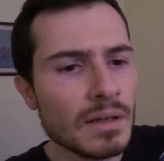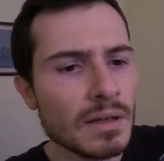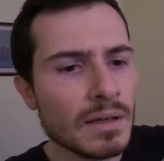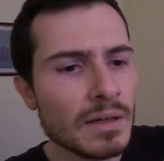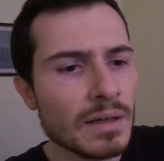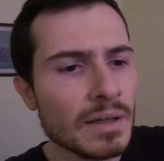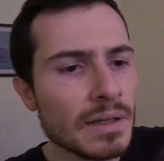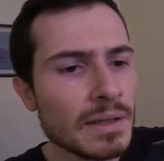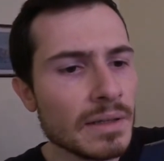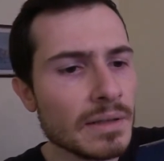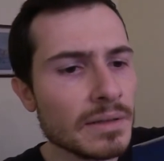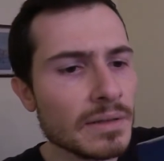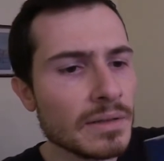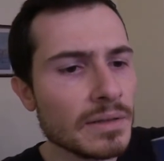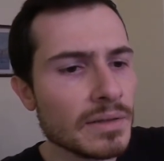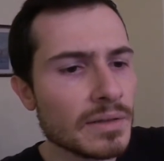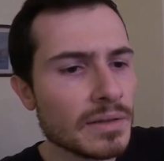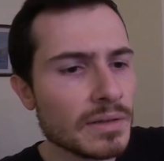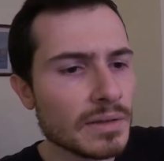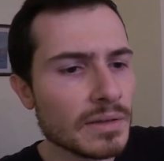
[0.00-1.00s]
and
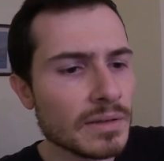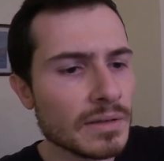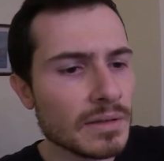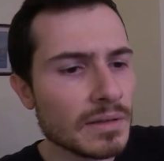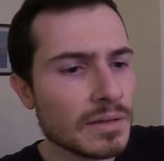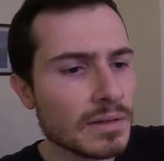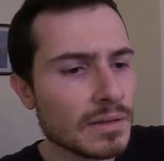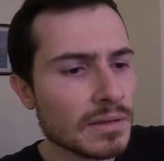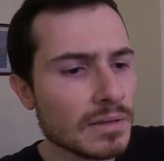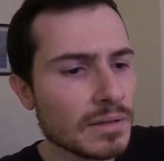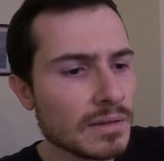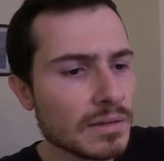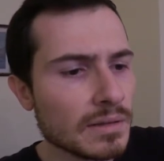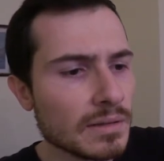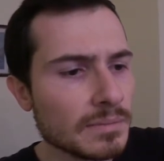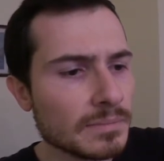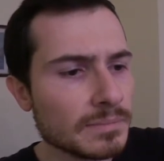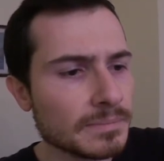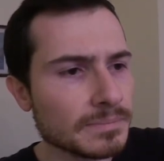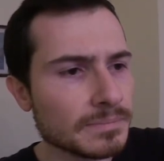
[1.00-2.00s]

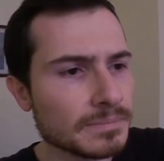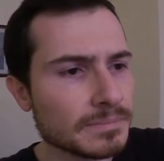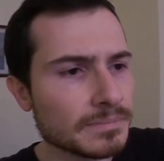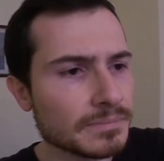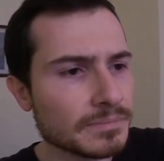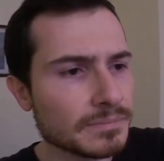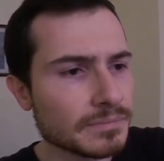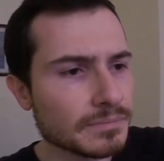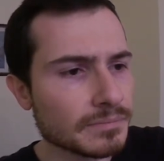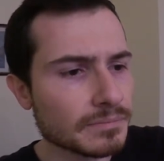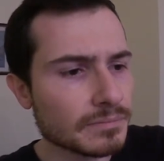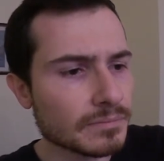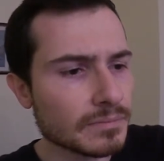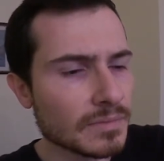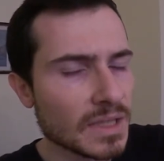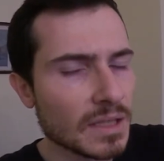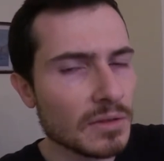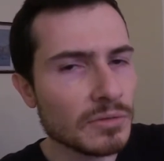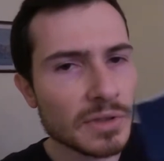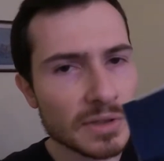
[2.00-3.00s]

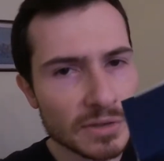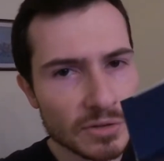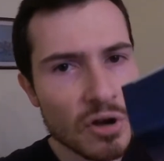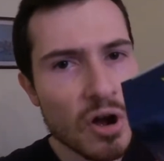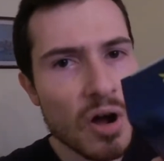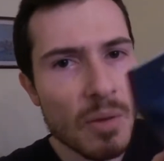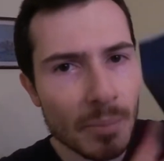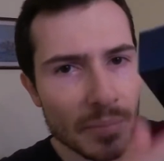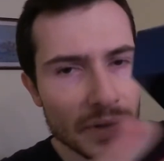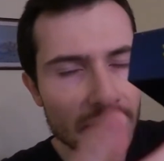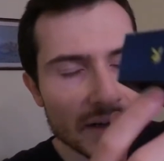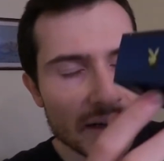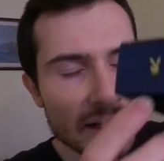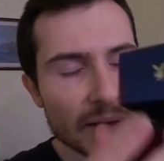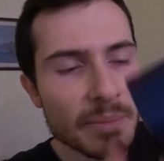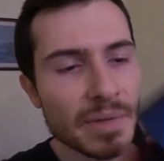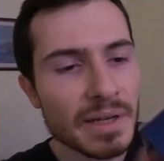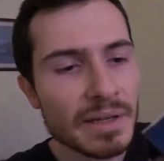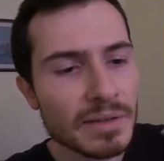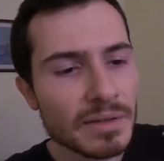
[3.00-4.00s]
on the top I
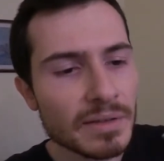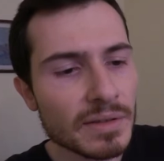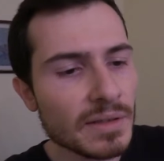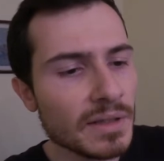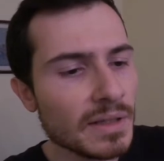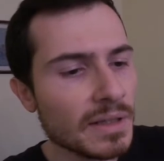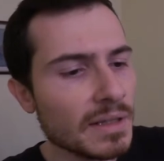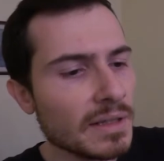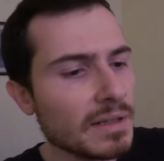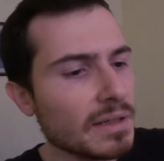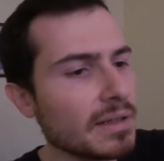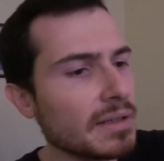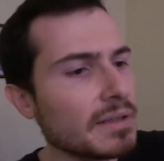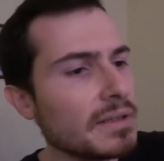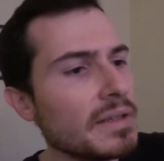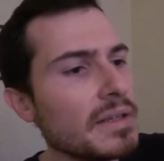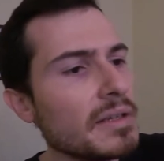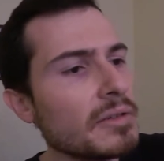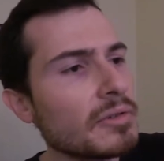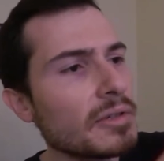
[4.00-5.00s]
meant, and
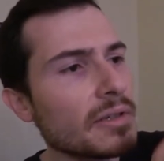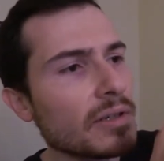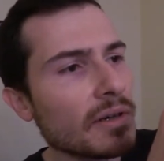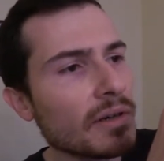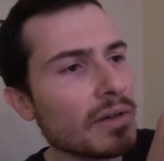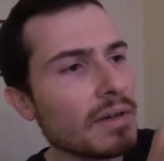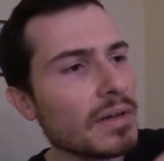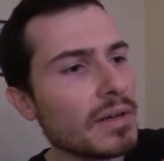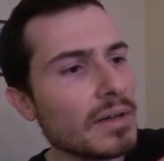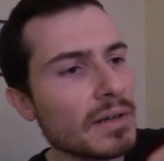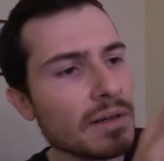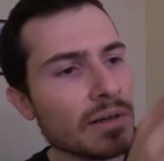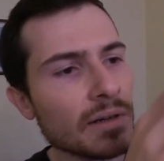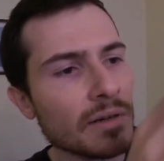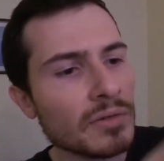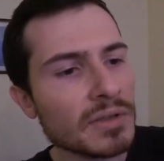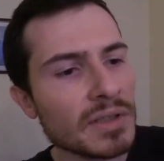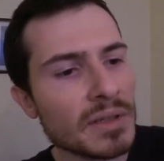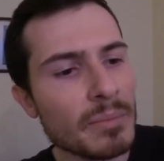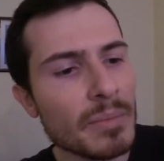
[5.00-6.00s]
here
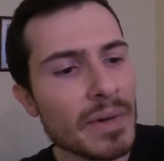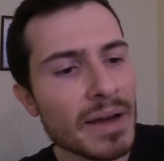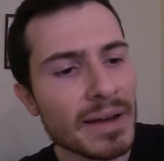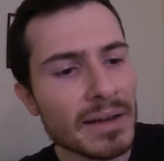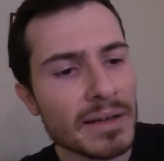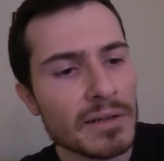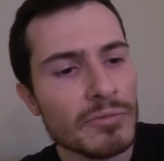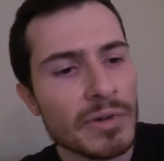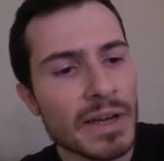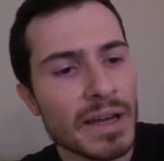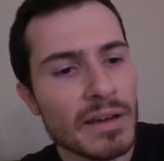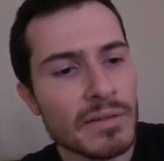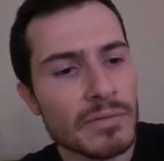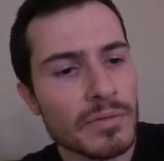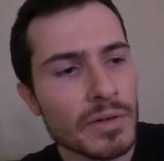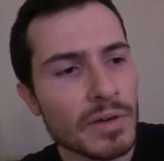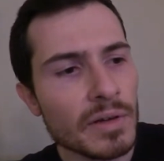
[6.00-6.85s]
on the back we have